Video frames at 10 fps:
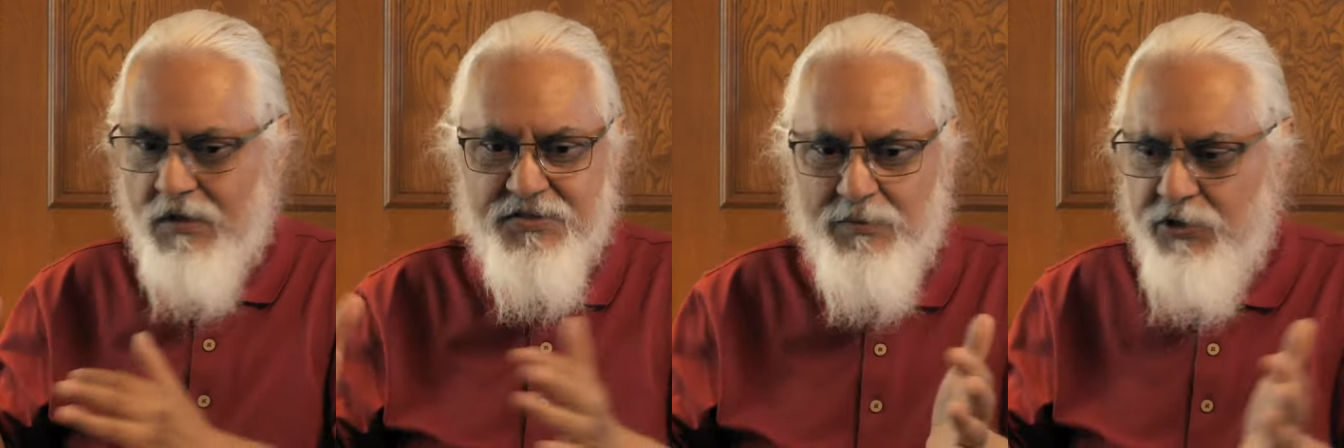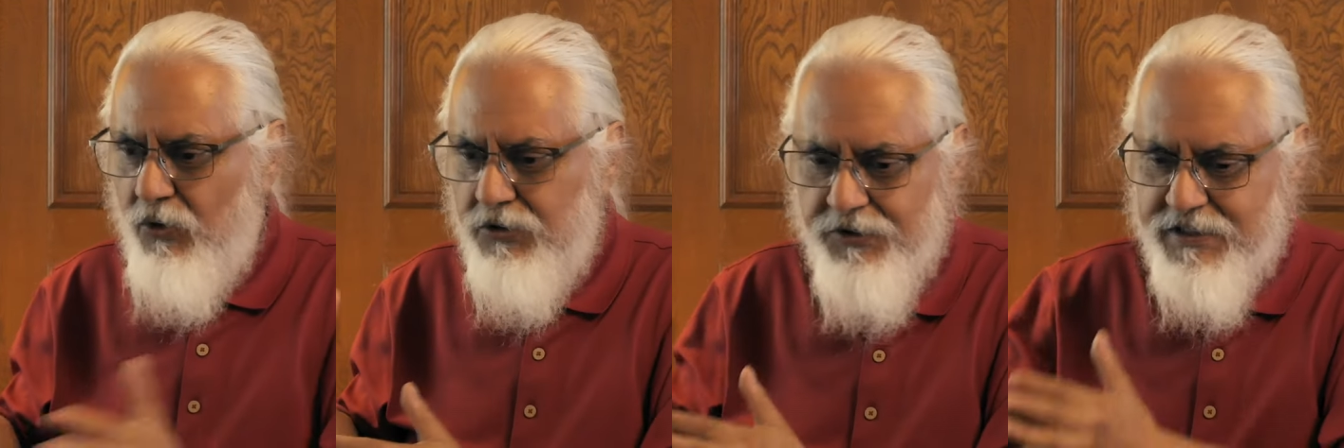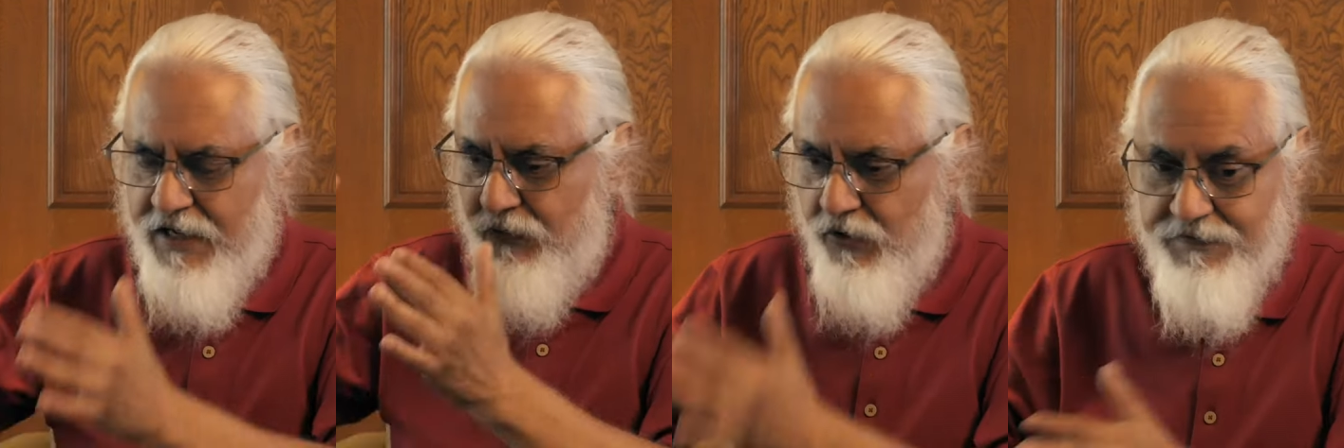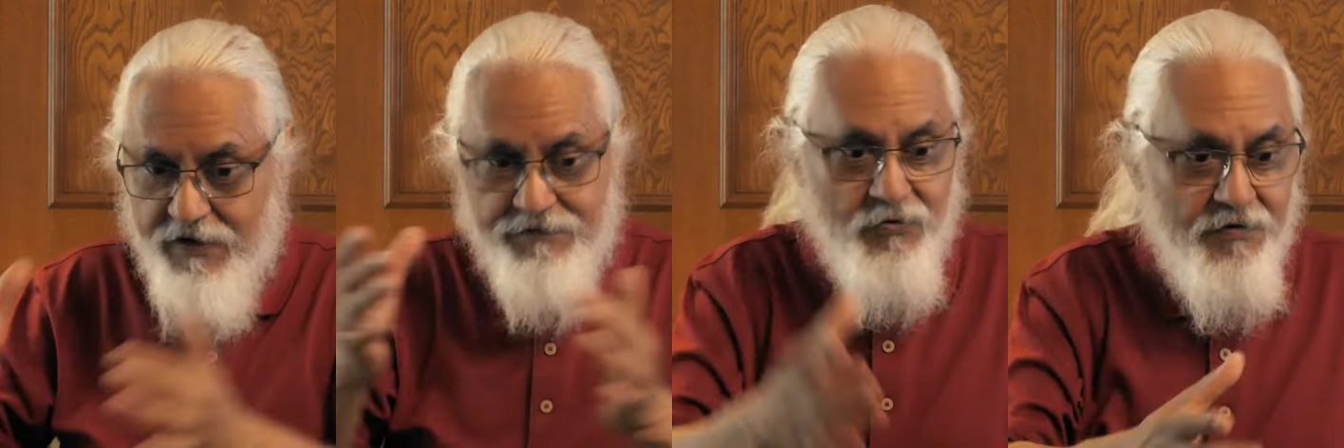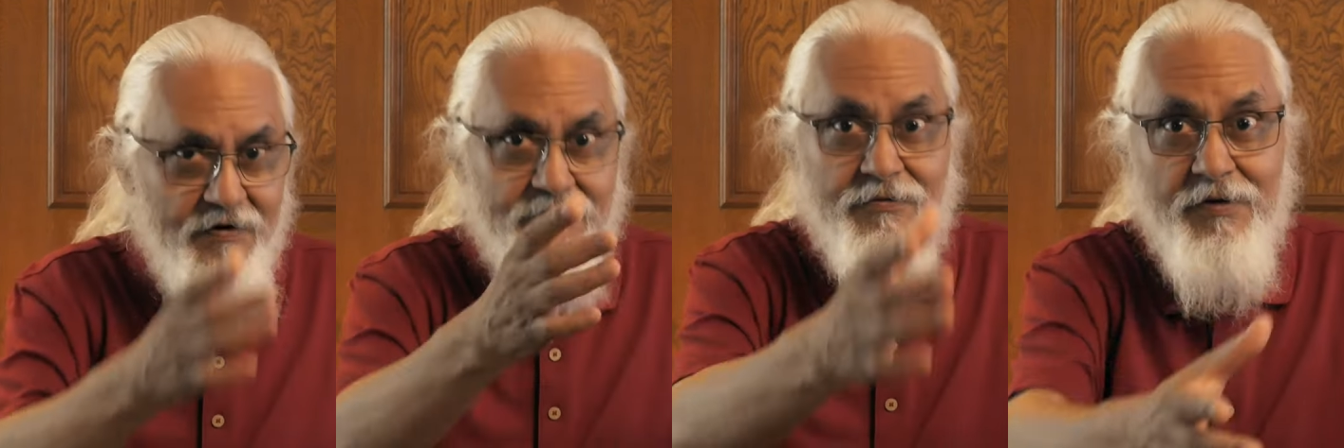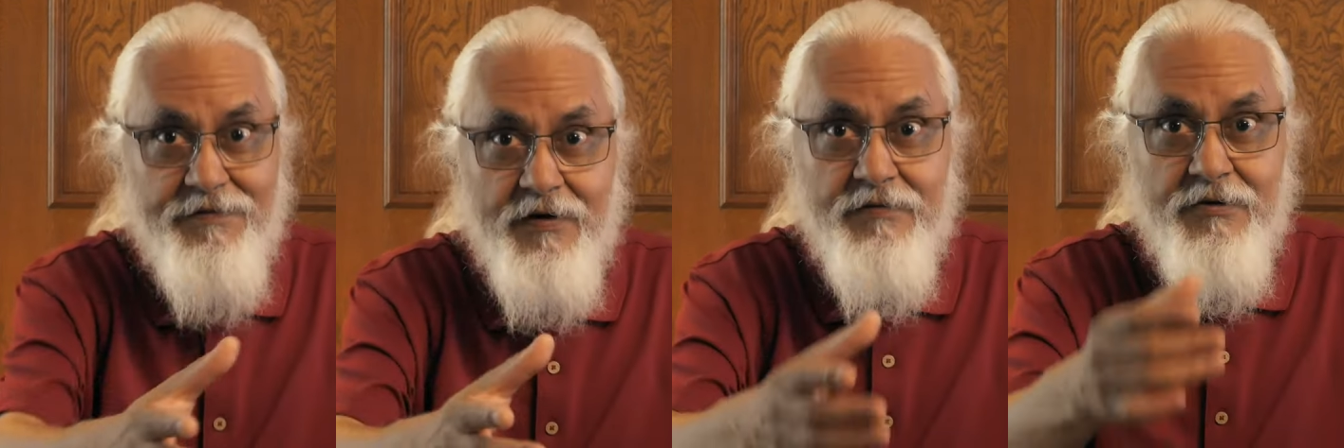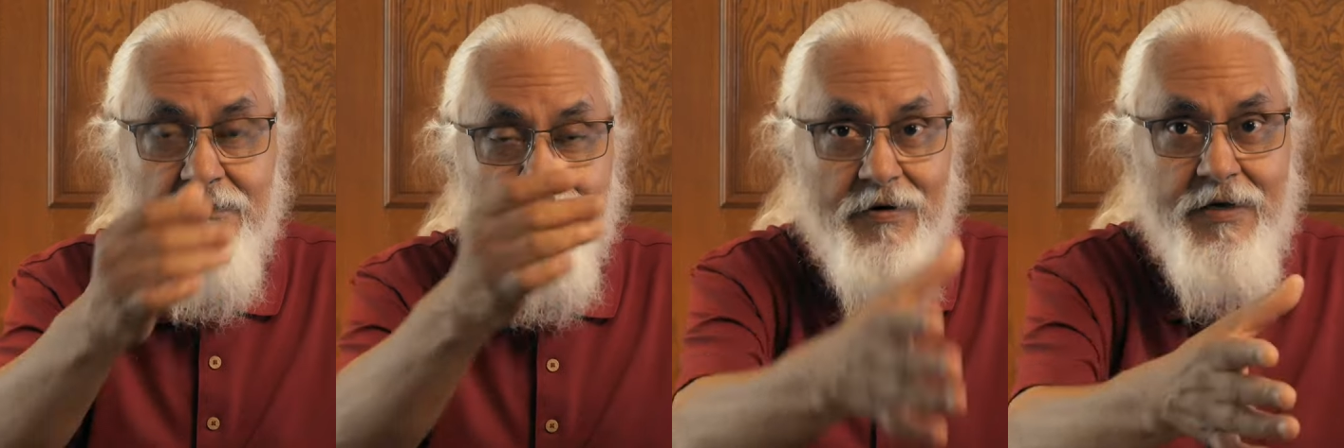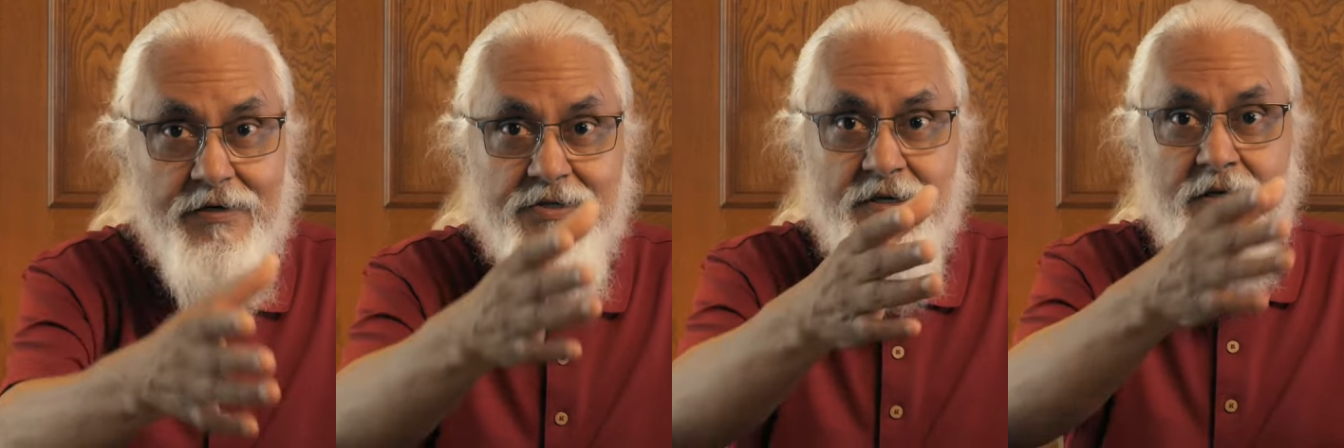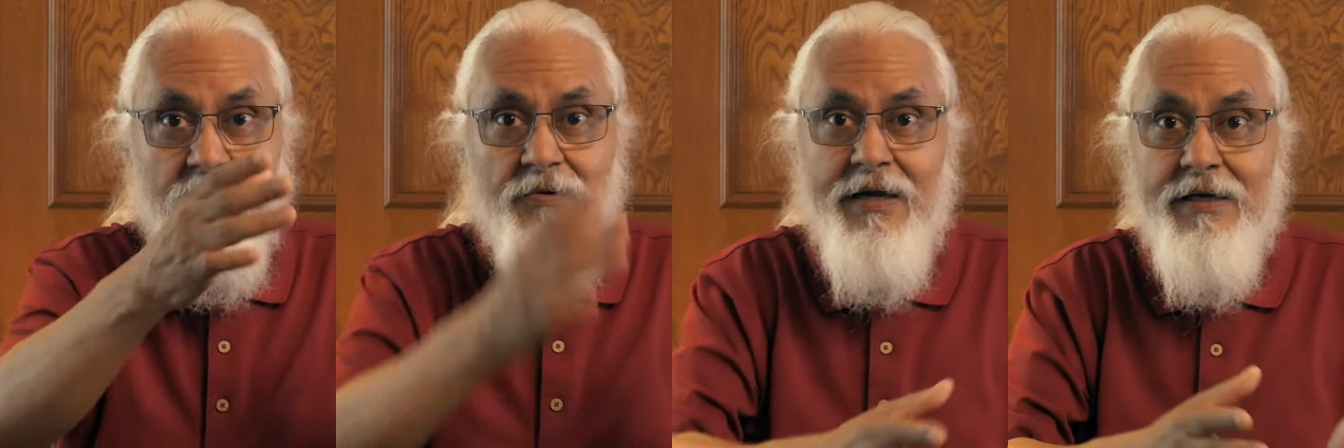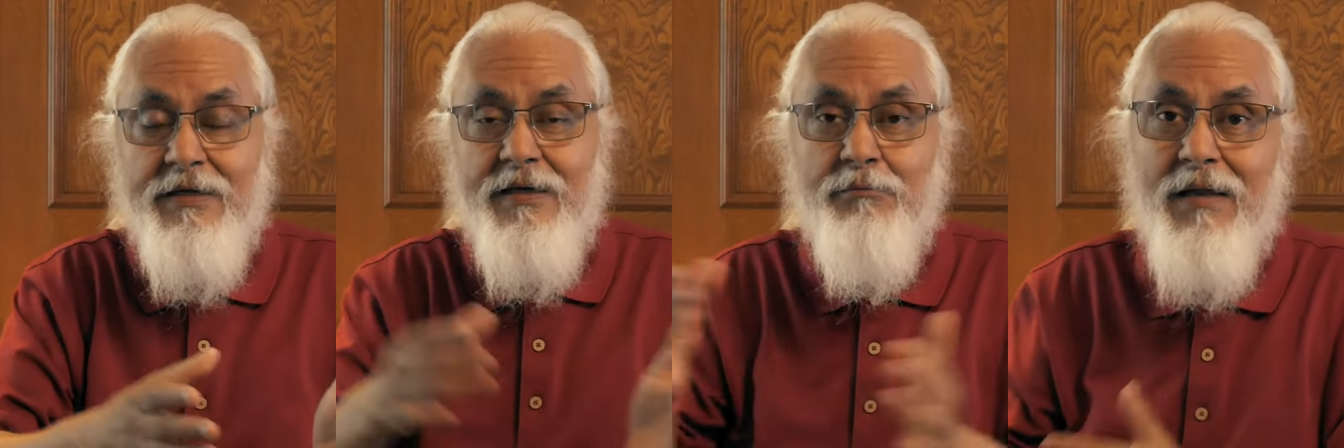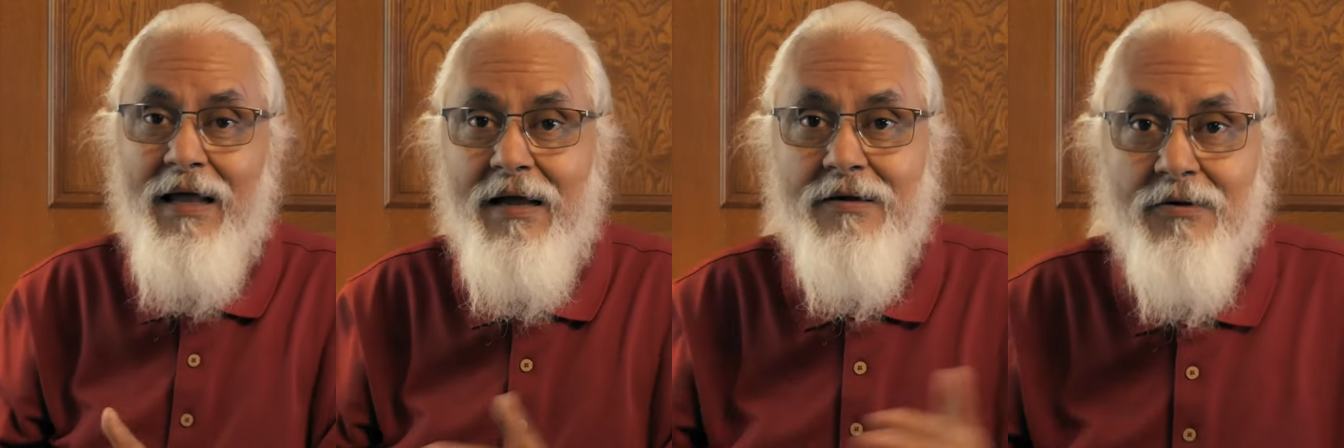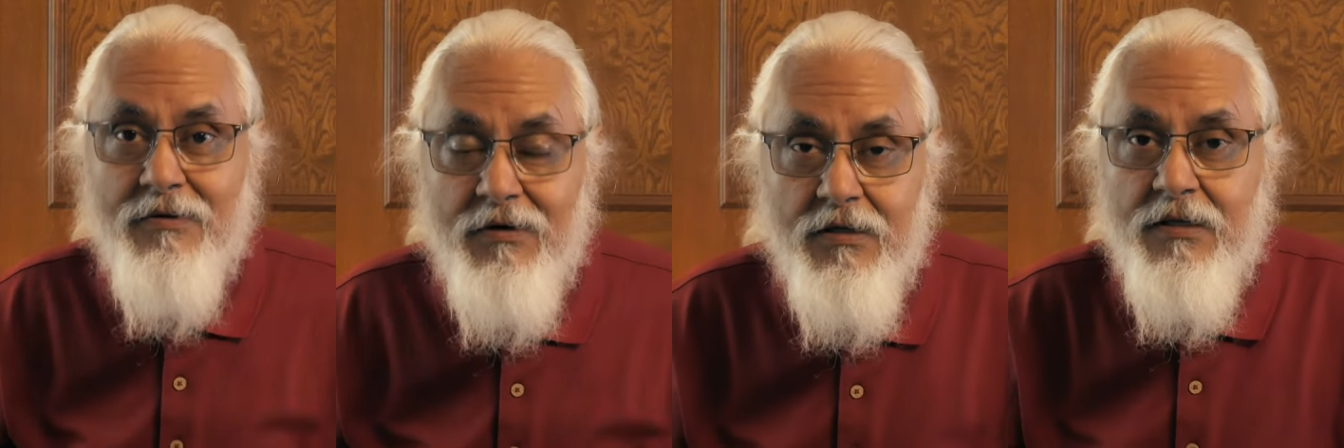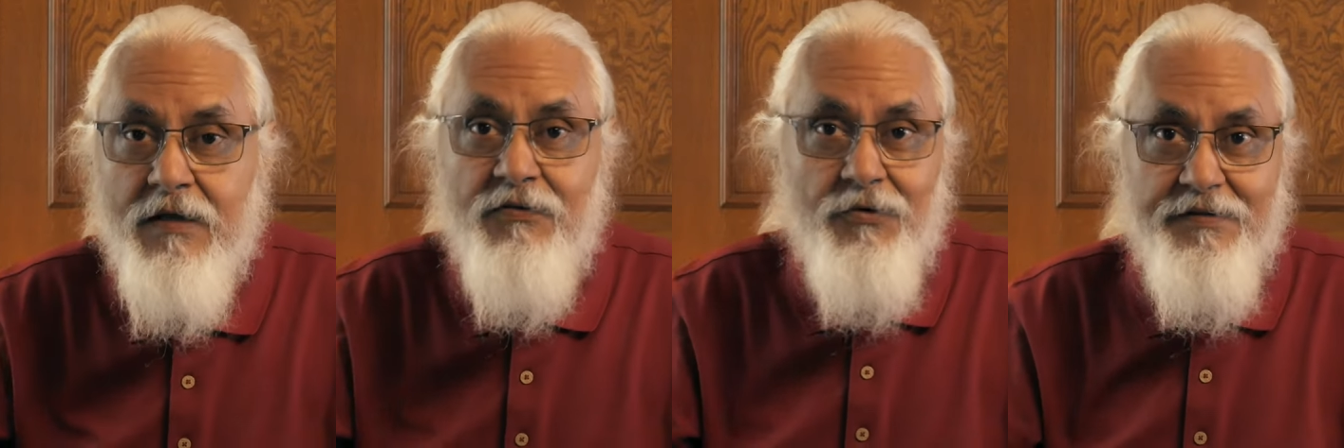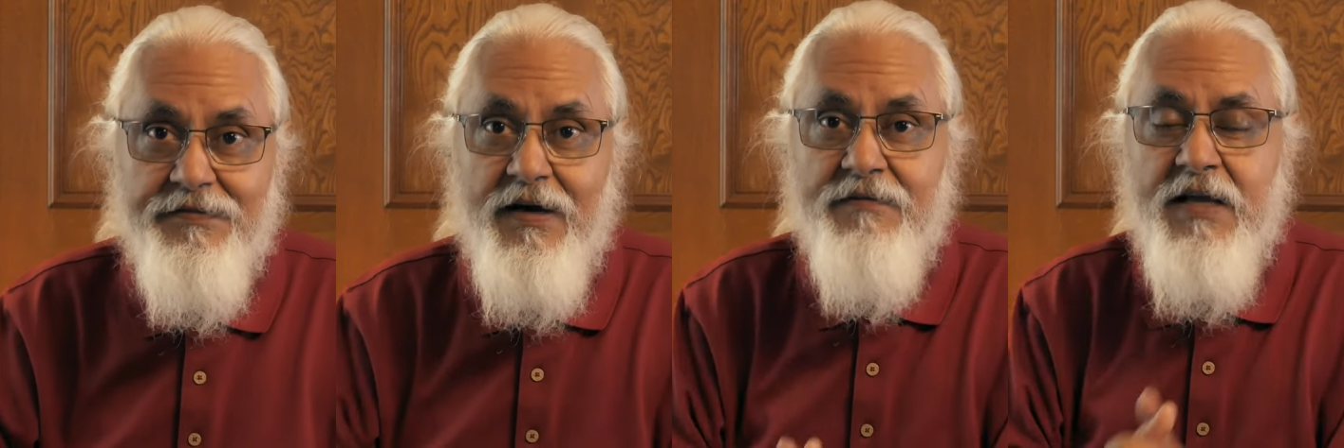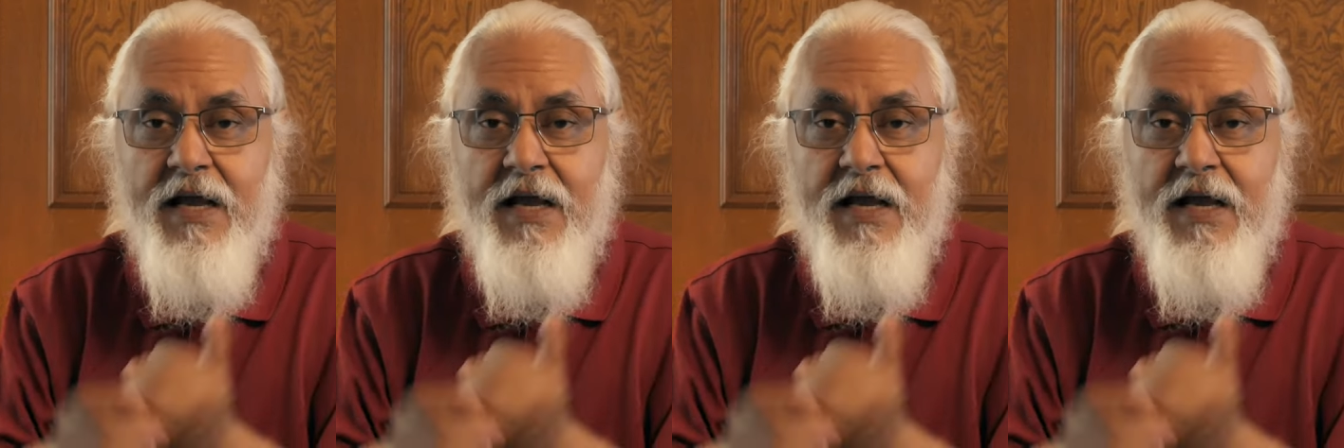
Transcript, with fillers: Some of the old units have 45, 45, 45, you know, fresh, gray, and black are all 45.